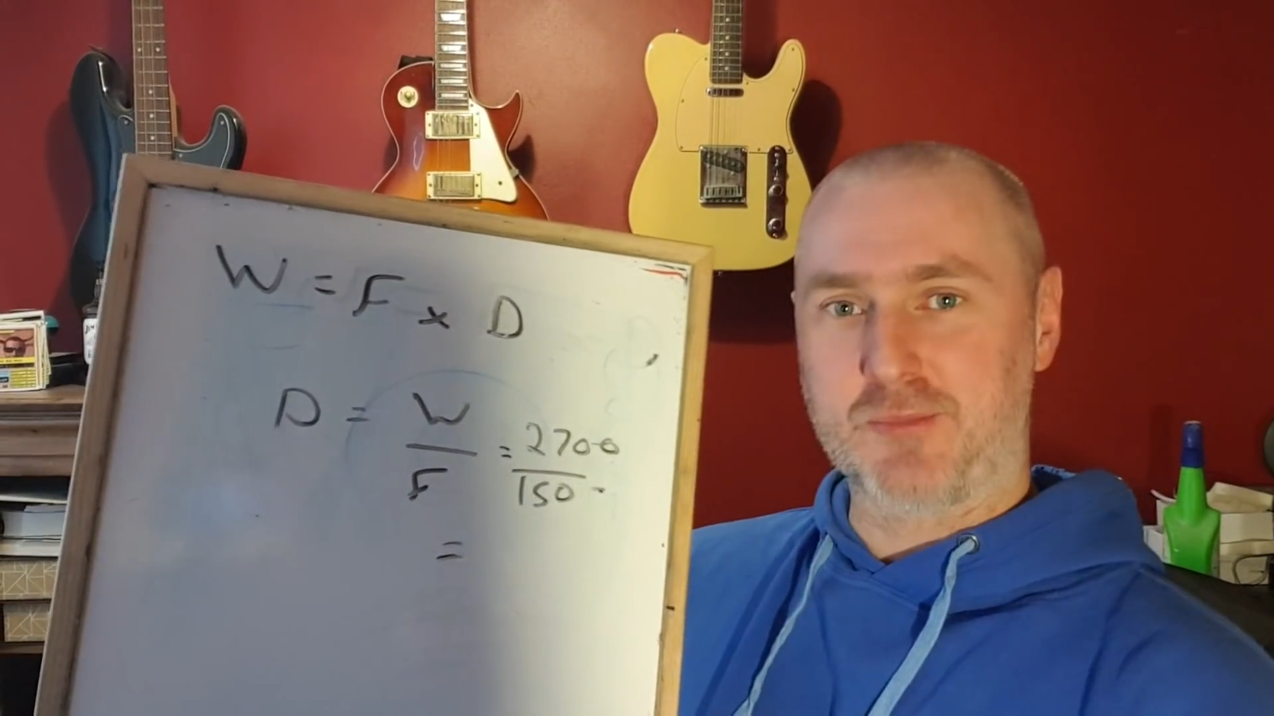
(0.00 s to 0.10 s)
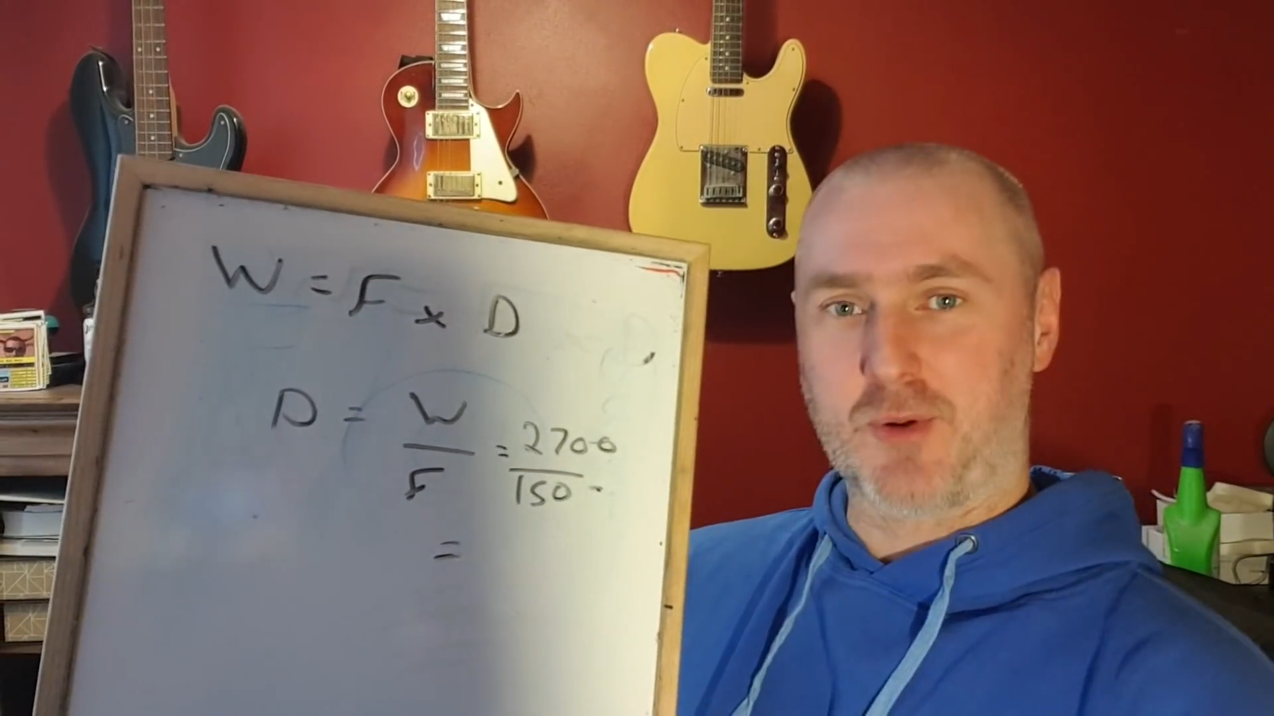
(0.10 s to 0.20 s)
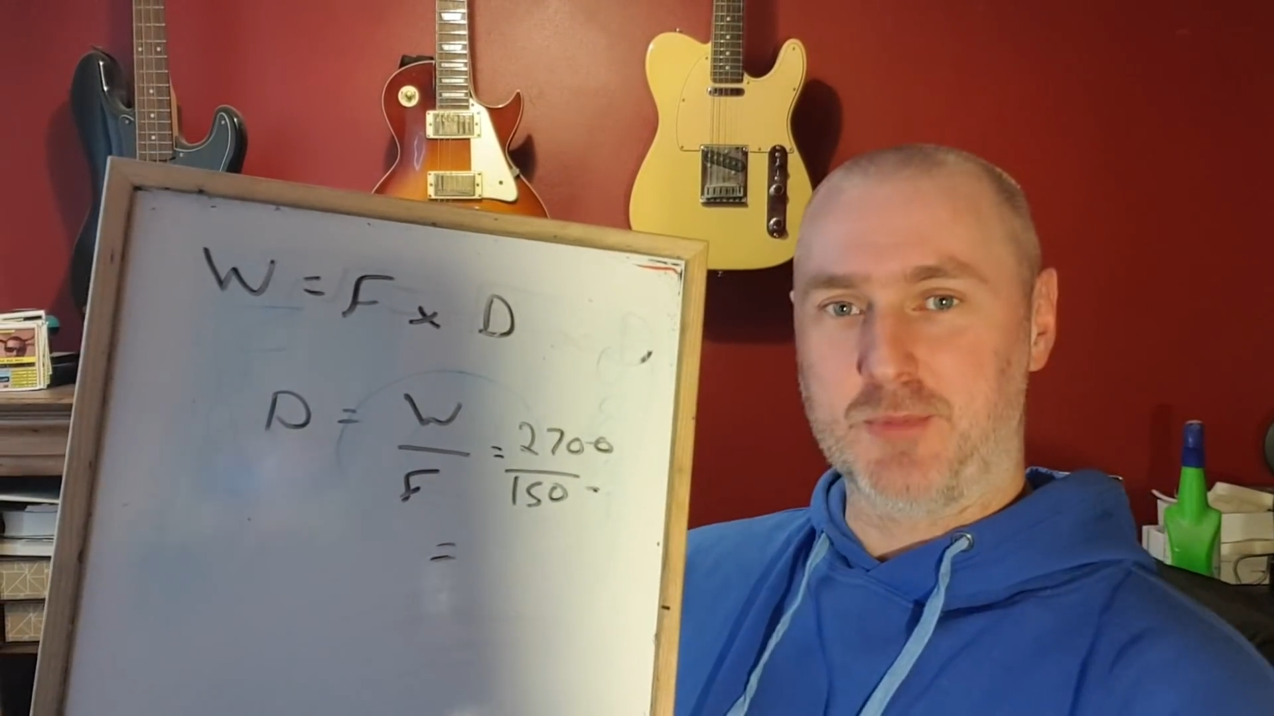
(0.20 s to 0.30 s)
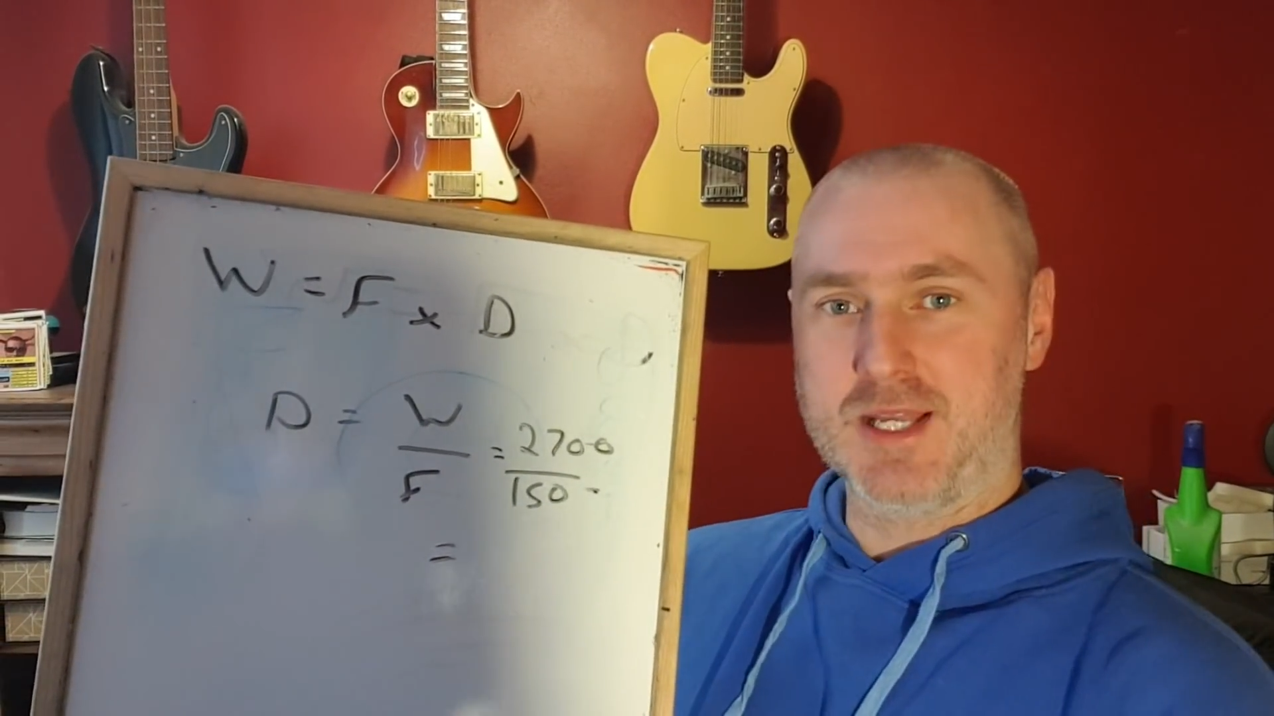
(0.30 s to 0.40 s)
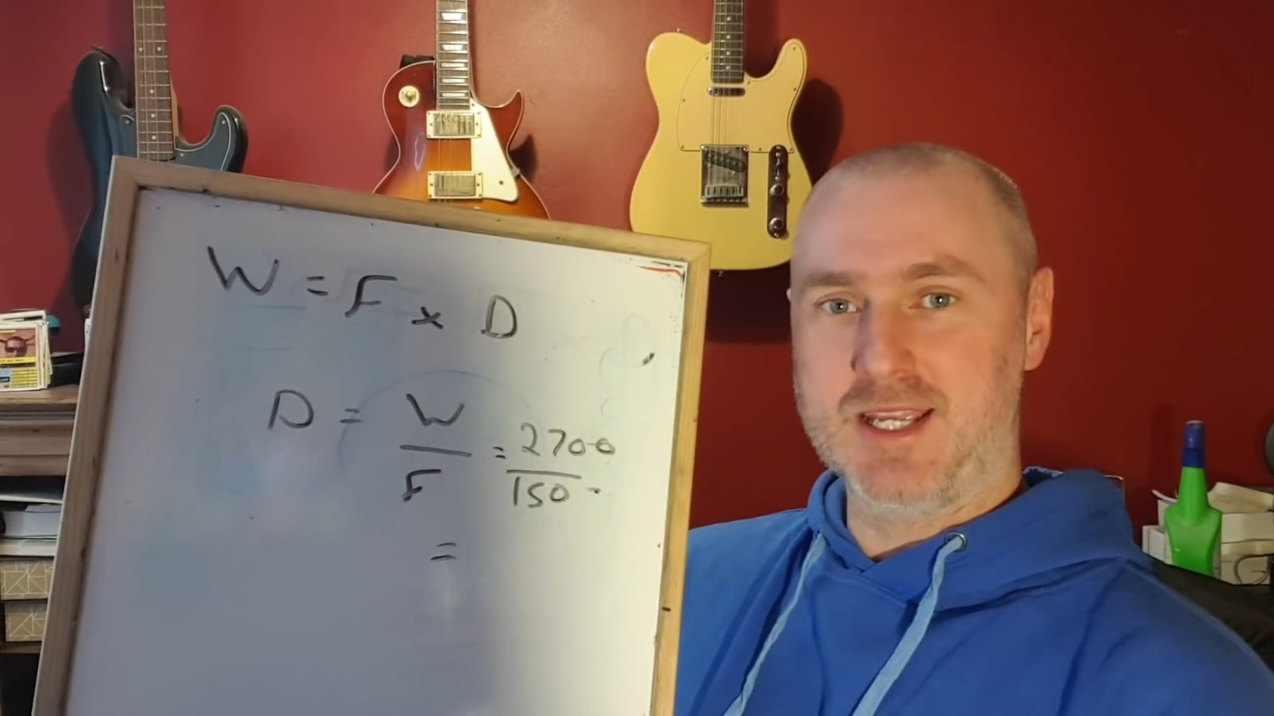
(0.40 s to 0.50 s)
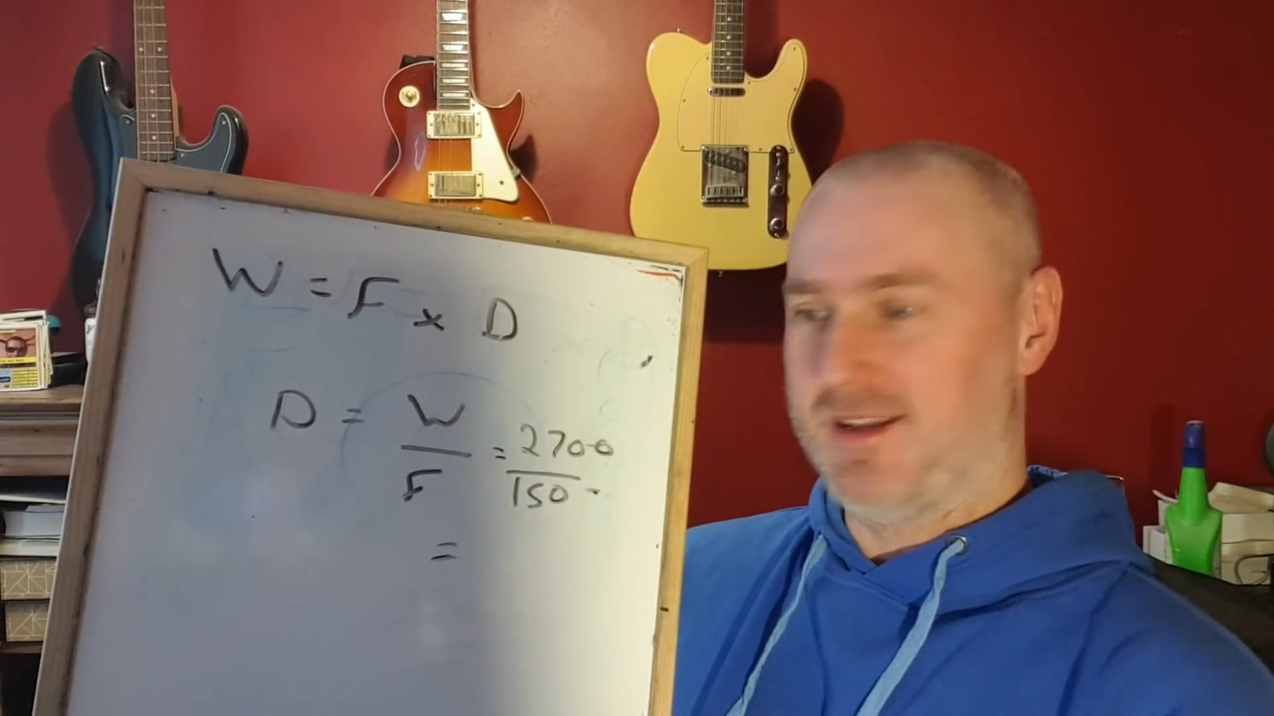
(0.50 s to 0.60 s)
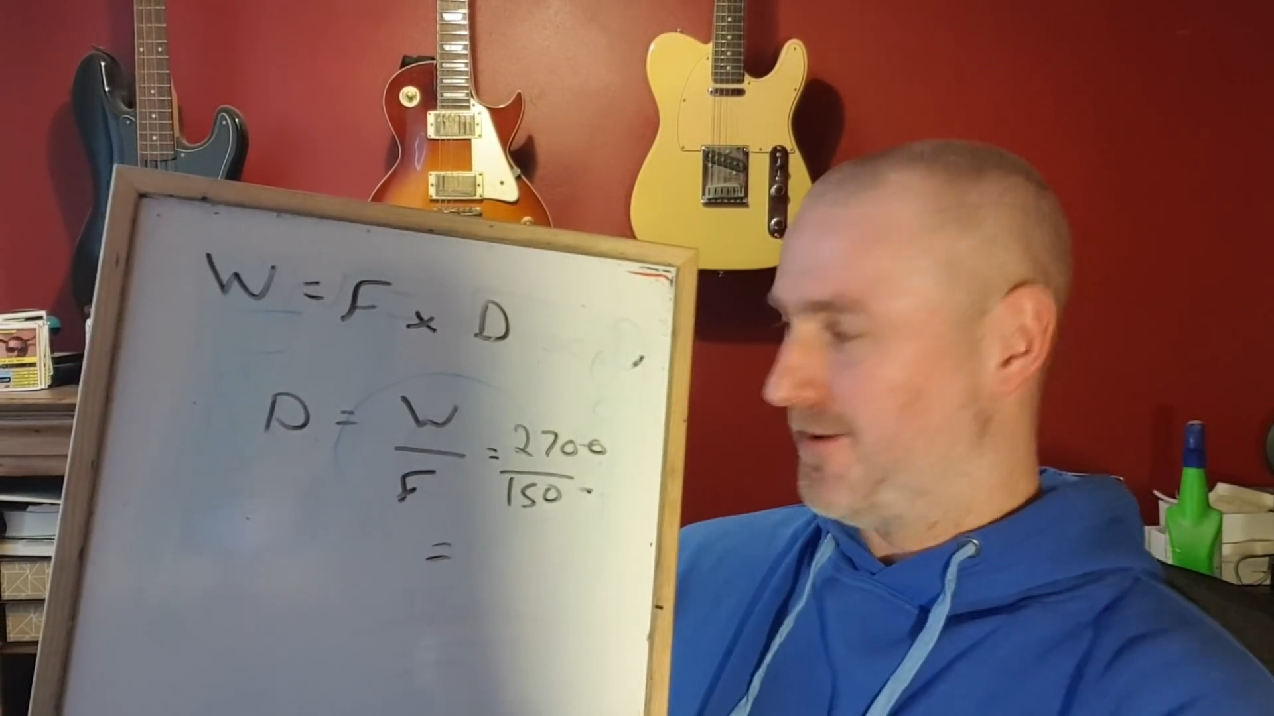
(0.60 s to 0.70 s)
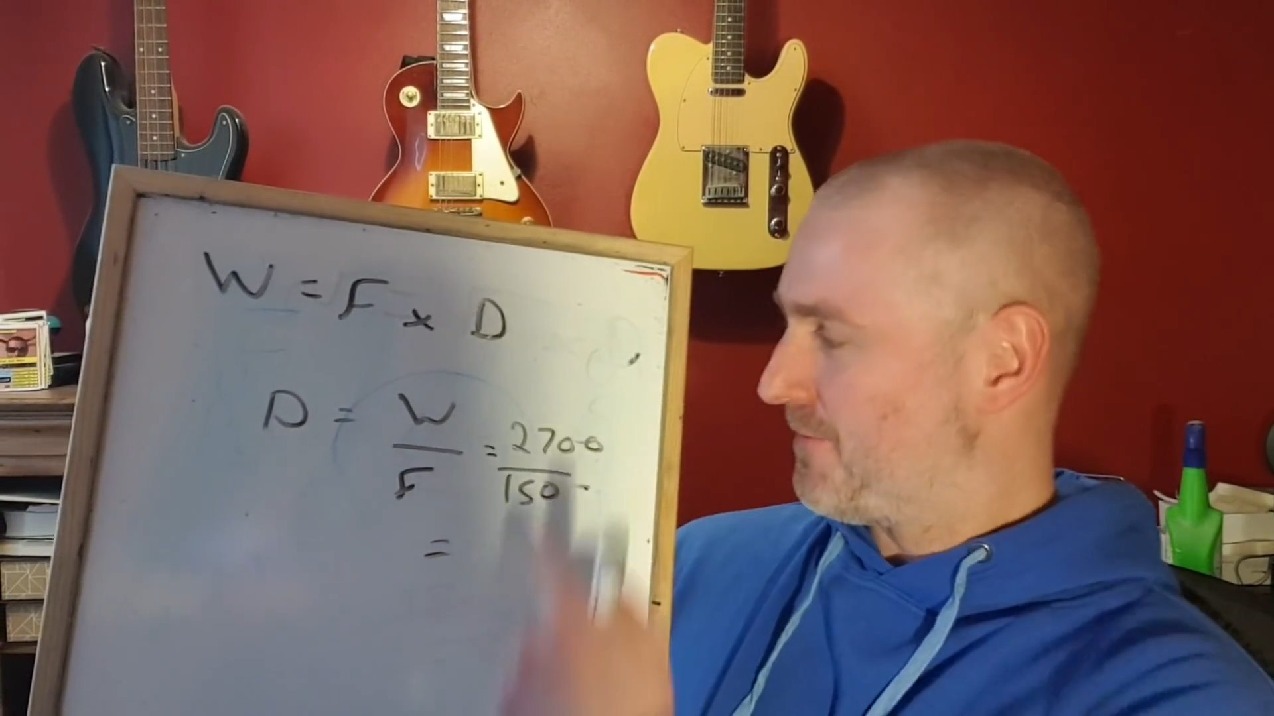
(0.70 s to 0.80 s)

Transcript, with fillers: properly